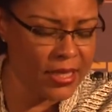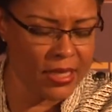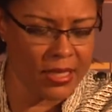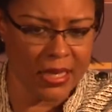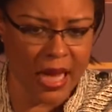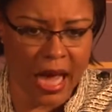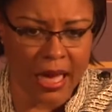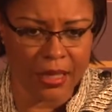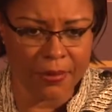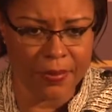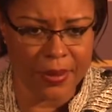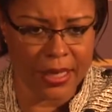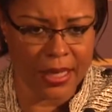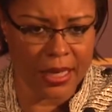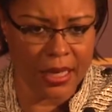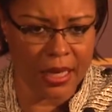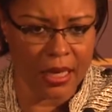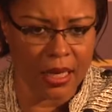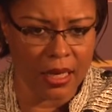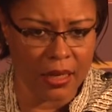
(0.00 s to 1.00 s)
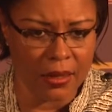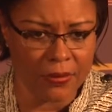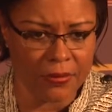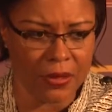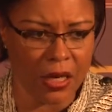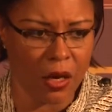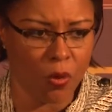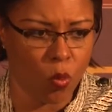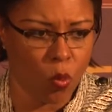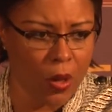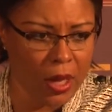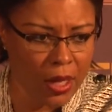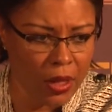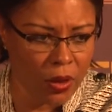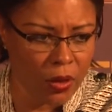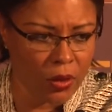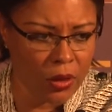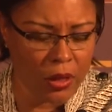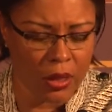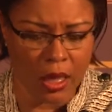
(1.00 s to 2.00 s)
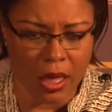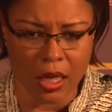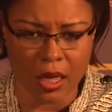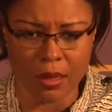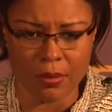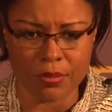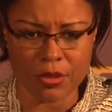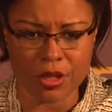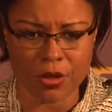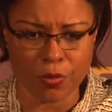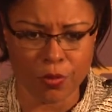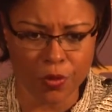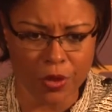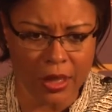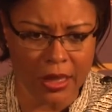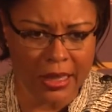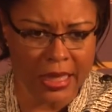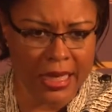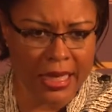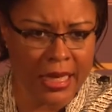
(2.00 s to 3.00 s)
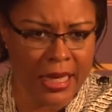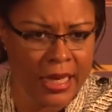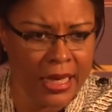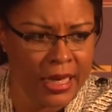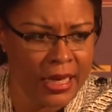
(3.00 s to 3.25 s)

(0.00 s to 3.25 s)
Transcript: It's got to be of a will to really